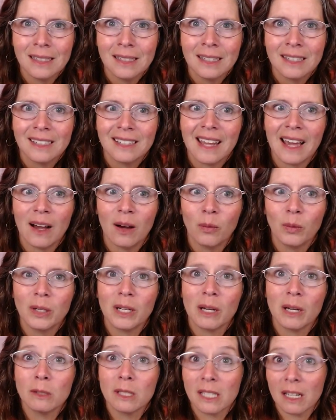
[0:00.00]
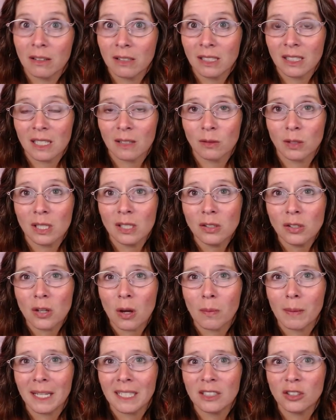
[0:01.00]
Now, when I was down in San Francisco
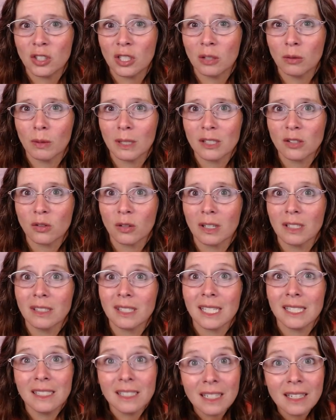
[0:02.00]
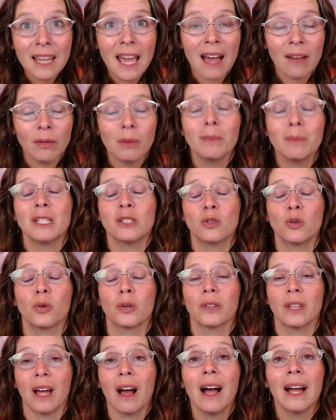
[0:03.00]
managing restaurants, I did have a mentor
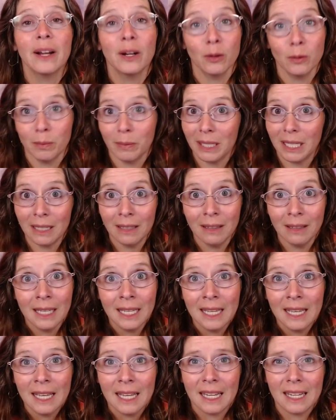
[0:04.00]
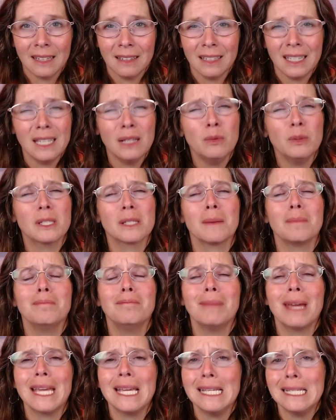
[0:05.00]
that hired me, and he was
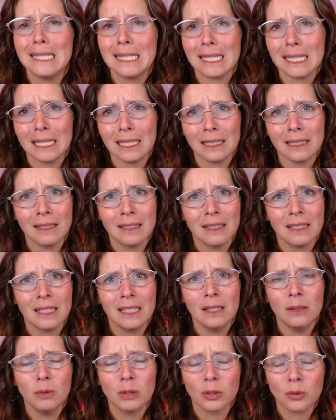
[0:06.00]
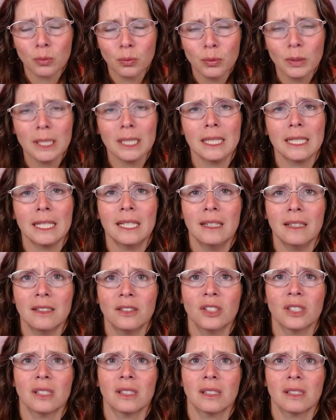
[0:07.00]
amazing. He was really
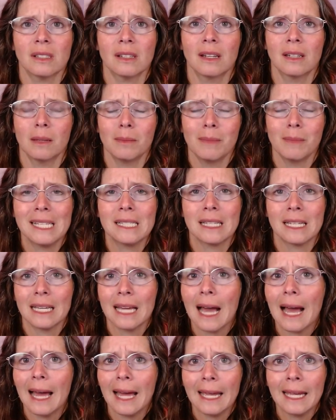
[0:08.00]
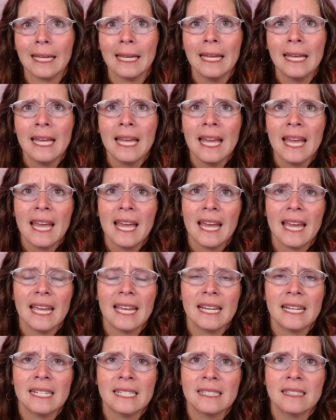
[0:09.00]
just an amazing guy.
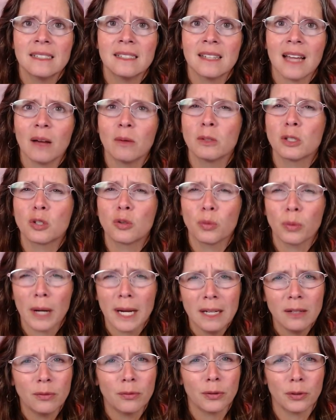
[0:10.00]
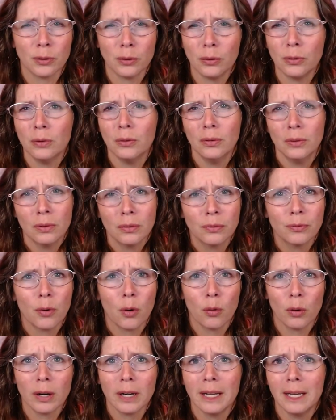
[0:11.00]
And I was grateful
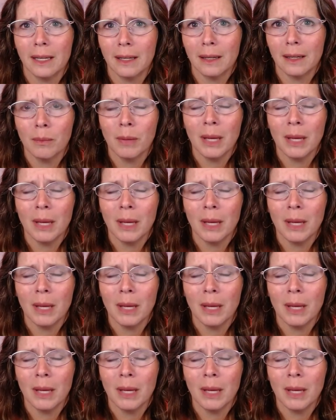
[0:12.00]
for him